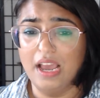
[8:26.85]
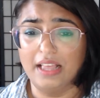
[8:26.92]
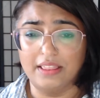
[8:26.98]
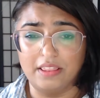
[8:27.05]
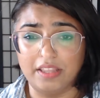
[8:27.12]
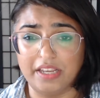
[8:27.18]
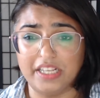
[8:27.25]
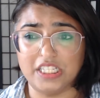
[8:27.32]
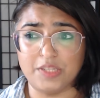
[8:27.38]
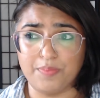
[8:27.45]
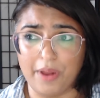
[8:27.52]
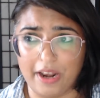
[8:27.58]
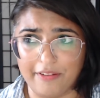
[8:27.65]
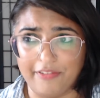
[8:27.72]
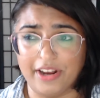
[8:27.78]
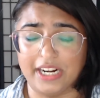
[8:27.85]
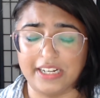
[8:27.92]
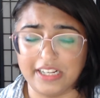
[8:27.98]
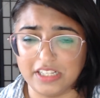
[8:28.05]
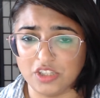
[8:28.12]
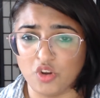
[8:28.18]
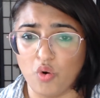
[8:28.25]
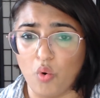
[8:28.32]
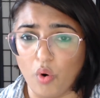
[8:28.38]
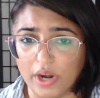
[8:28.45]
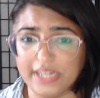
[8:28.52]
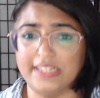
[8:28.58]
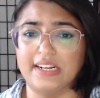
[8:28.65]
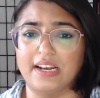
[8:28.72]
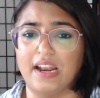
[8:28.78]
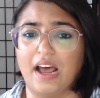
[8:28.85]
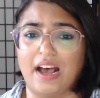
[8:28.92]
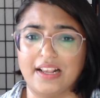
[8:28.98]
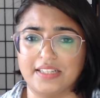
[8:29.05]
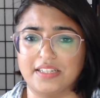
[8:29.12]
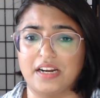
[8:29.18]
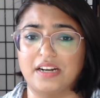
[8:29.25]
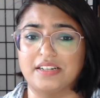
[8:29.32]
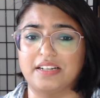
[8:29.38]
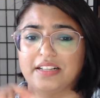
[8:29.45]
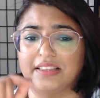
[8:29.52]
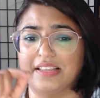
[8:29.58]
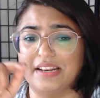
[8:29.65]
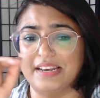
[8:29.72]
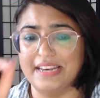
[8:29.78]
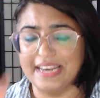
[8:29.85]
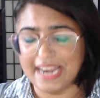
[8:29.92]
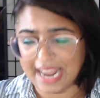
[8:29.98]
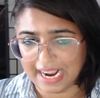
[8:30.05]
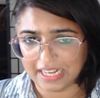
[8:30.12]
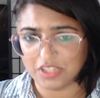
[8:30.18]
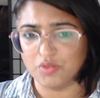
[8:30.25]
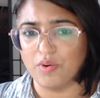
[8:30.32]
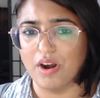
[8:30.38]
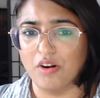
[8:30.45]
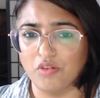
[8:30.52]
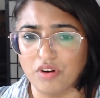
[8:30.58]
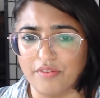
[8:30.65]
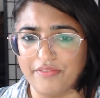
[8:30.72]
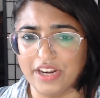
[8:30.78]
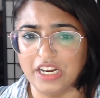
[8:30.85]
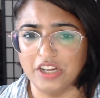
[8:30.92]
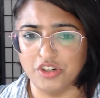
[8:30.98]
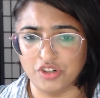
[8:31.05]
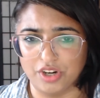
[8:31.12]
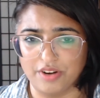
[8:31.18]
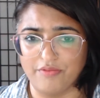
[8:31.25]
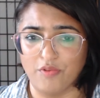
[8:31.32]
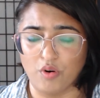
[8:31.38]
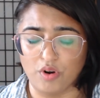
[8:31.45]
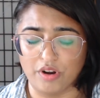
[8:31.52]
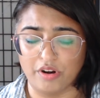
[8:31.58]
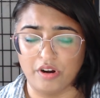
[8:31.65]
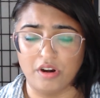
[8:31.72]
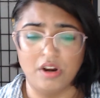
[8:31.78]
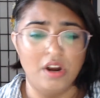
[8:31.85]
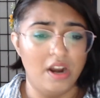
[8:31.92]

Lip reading: the spell effect is going to last until the next round of initiative order.